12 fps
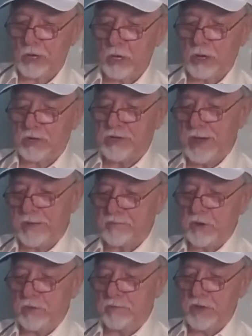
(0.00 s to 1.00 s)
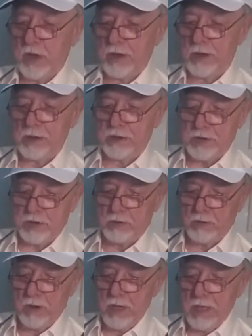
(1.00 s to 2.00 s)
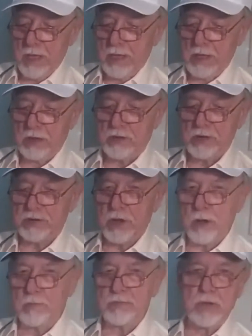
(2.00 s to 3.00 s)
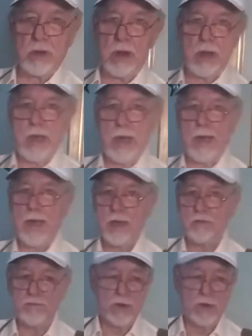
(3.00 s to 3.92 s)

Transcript: looks after you've done it too. It just comes alive,